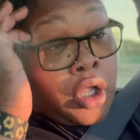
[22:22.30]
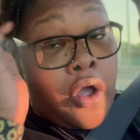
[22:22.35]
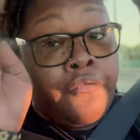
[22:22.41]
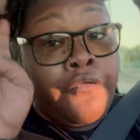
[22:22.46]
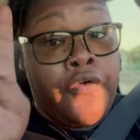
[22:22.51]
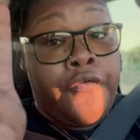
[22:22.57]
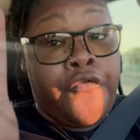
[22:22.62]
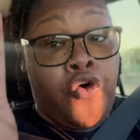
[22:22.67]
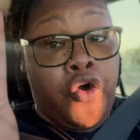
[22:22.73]

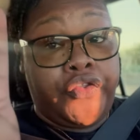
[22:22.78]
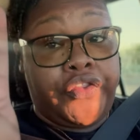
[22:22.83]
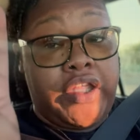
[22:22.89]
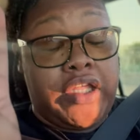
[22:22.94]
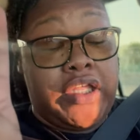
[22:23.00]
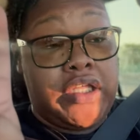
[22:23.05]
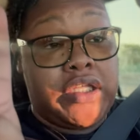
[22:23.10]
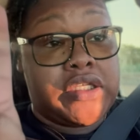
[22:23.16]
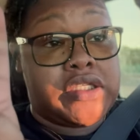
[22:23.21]
for four
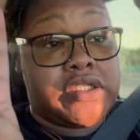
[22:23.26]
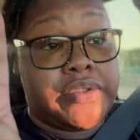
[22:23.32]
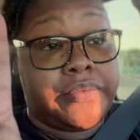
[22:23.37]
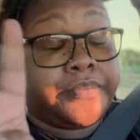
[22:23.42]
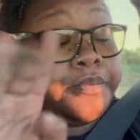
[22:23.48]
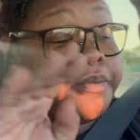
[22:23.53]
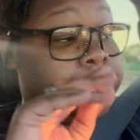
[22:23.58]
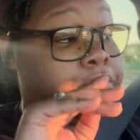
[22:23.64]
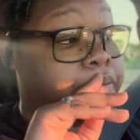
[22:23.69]
things.
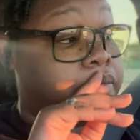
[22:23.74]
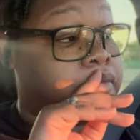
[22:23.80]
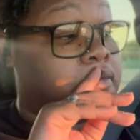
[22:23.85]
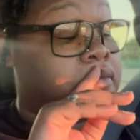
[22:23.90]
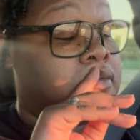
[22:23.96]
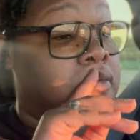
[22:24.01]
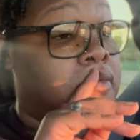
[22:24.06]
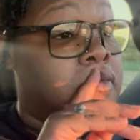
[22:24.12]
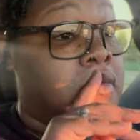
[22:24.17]

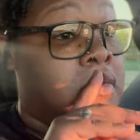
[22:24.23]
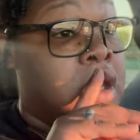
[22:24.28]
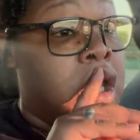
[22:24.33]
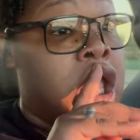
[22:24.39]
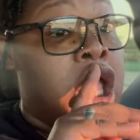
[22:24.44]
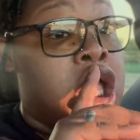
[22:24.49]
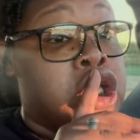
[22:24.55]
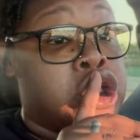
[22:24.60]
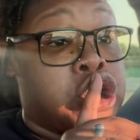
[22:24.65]

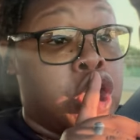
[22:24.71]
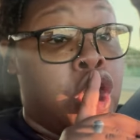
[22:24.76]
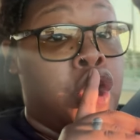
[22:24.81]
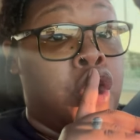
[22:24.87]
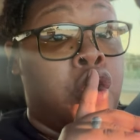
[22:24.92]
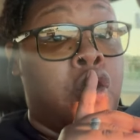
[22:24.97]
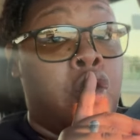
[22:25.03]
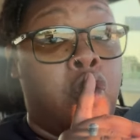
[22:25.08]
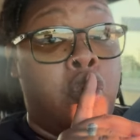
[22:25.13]

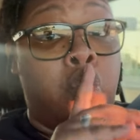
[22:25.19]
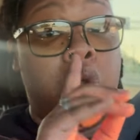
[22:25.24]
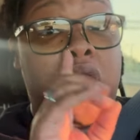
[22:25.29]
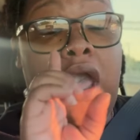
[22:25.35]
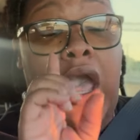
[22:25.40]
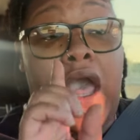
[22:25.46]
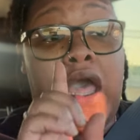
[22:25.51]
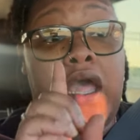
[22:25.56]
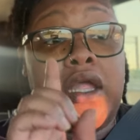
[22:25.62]
So we
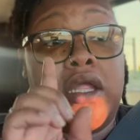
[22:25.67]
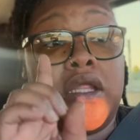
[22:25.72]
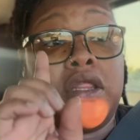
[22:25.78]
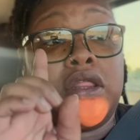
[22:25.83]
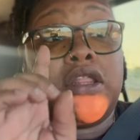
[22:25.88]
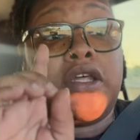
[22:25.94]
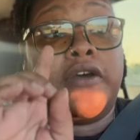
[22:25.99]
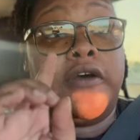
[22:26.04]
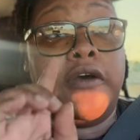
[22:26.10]

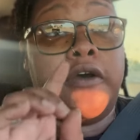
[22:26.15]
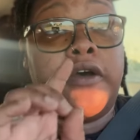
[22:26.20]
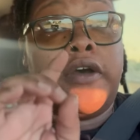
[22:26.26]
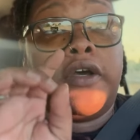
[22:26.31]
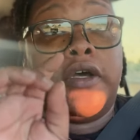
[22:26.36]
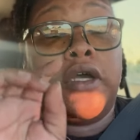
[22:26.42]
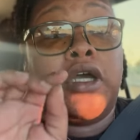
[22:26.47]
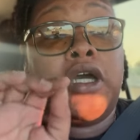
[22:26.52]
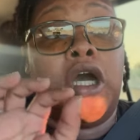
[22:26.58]
got
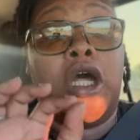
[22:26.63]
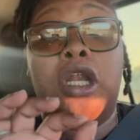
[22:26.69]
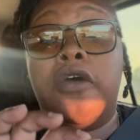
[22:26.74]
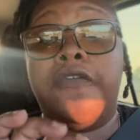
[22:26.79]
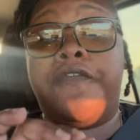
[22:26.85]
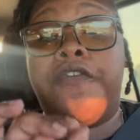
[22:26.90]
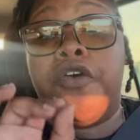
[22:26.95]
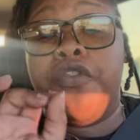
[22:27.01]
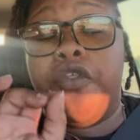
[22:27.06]
the
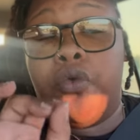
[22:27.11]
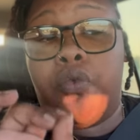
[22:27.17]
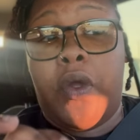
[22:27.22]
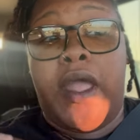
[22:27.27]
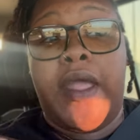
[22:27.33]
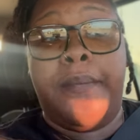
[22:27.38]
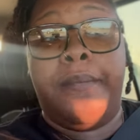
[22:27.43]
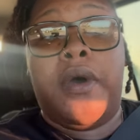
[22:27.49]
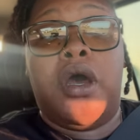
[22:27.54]
colorful, the
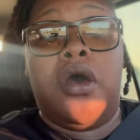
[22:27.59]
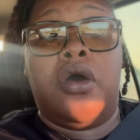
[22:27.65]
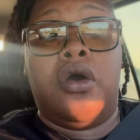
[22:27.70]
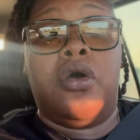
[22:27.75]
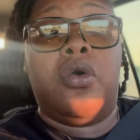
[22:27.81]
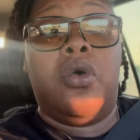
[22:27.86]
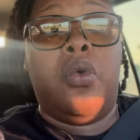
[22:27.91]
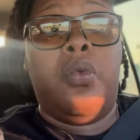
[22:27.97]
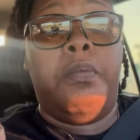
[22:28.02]

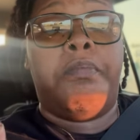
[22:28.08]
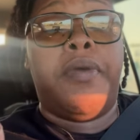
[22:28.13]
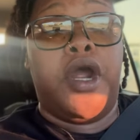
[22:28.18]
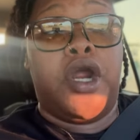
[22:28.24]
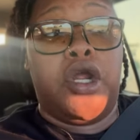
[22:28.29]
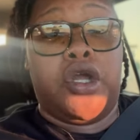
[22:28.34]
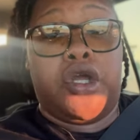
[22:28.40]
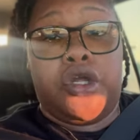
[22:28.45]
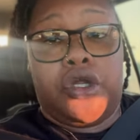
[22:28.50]
rainbow
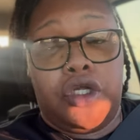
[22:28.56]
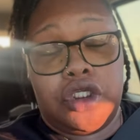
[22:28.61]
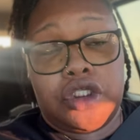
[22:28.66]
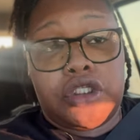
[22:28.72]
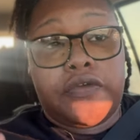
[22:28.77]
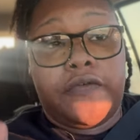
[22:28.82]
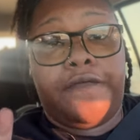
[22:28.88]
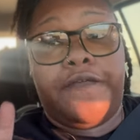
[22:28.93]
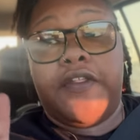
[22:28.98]

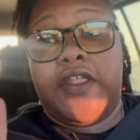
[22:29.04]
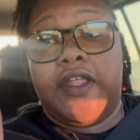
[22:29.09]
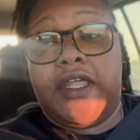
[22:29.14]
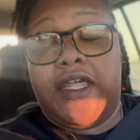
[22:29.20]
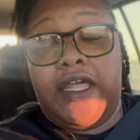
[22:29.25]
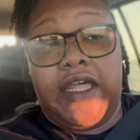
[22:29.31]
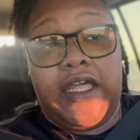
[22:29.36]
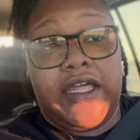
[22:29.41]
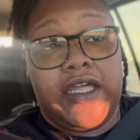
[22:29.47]
burgers for the
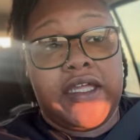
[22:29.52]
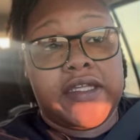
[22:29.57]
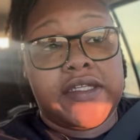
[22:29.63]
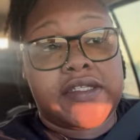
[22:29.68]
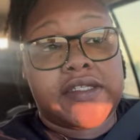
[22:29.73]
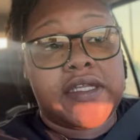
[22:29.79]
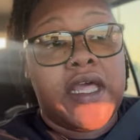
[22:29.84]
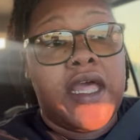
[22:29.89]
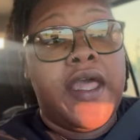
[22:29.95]

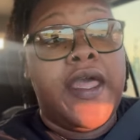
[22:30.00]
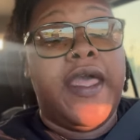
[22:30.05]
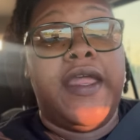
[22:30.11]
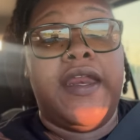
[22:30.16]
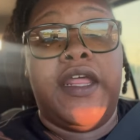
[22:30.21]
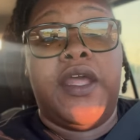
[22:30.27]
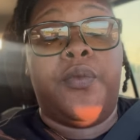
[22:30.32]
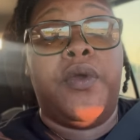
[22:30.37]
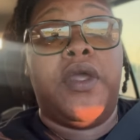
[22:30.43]
kids. And
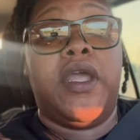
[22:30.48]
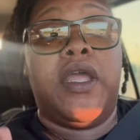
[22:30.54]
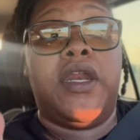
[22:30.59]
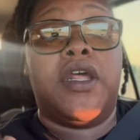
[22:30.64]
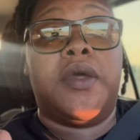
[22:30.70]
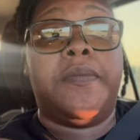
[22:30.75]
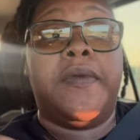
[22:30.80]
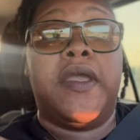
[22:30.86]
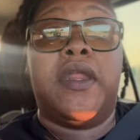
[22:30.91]
then we
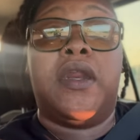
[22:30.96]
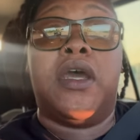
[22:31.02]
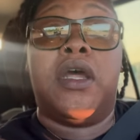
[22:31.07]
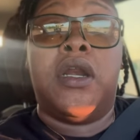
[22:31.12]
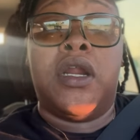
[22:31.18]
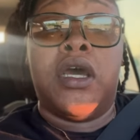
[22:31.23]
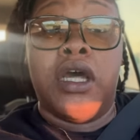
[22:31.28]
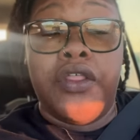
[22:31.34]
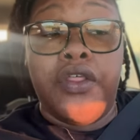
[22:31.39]
end up getting
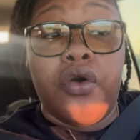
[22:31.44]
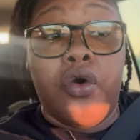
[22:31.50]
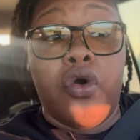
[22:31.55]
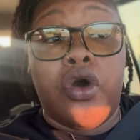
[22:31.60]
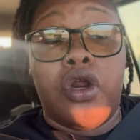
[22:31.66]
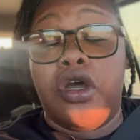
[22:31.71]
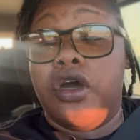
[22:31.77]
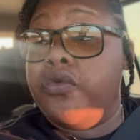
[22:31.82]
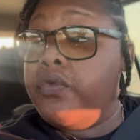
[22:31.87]
another
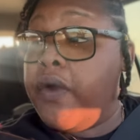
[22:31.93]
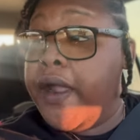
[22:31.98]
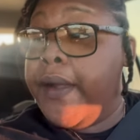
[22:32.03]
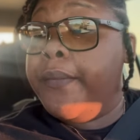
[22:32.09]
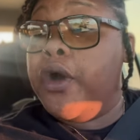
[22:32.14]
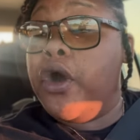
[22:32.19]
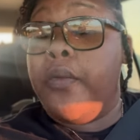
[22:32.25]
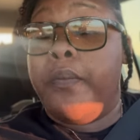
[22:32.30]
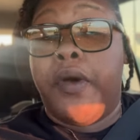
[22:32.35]
order of
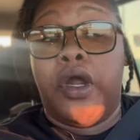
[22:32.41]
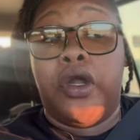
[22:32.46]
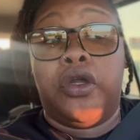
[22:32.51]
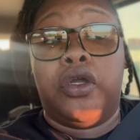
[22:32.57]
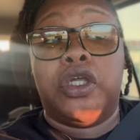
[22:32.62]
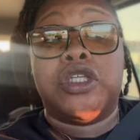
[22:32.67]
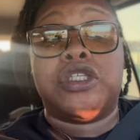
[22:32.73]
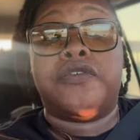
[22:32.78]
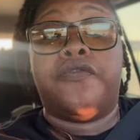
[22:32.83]
rainbow
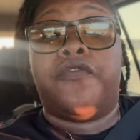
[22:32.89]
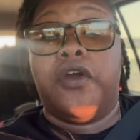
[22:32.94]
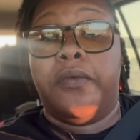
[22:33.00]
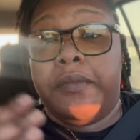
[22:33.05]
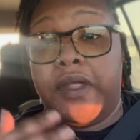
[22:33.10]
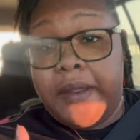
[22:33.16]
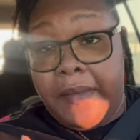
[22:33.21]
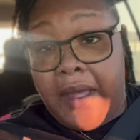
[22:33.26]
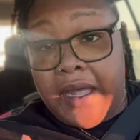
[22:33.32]
burgers for
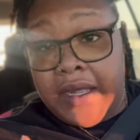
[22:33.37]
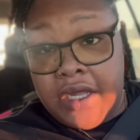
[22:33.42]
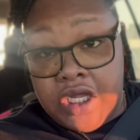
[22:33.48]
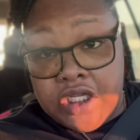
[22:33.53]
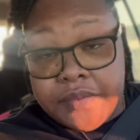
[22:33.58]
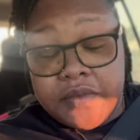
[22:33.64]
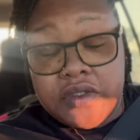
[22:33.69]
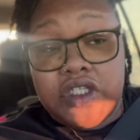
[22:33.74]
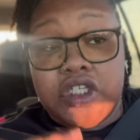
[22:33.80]
me and my
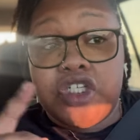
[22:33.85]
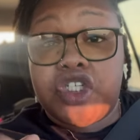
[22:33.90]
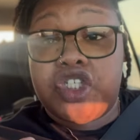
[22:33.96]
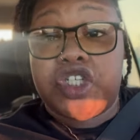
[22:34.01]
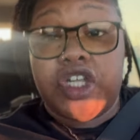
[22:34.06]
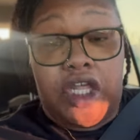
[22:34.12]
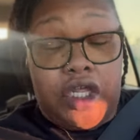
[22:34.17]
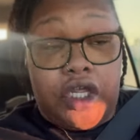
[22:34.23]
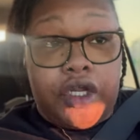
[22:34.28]
husband to
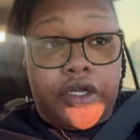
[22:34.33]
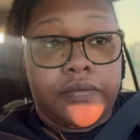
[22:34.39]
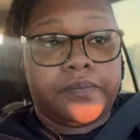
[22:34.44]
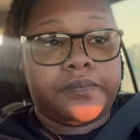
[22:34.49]
share.